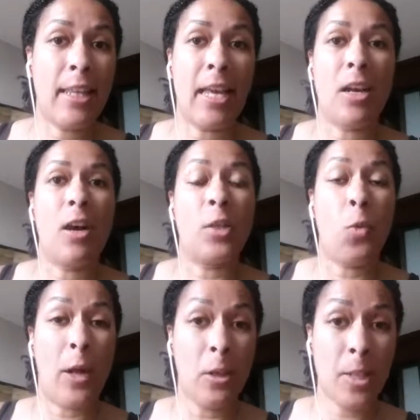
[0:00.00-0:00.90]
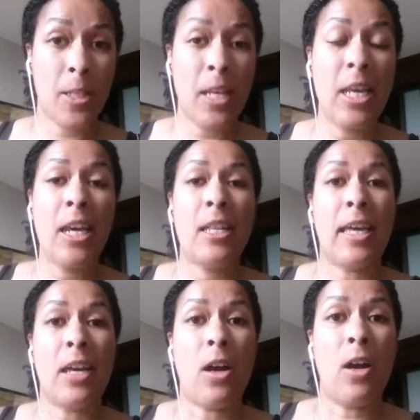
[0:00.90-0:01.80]
They can cause welts,
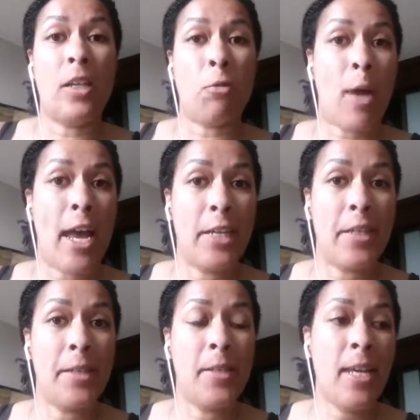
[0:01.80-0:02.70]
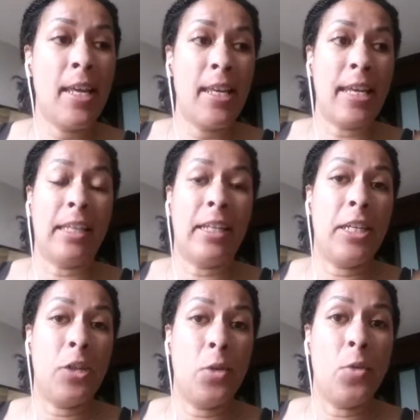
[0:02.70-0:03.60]
they can cause rashes, it can
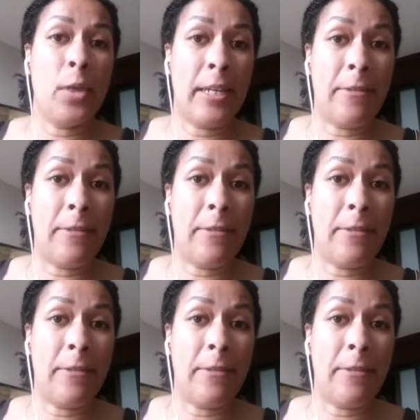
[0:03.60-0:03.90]
lead to an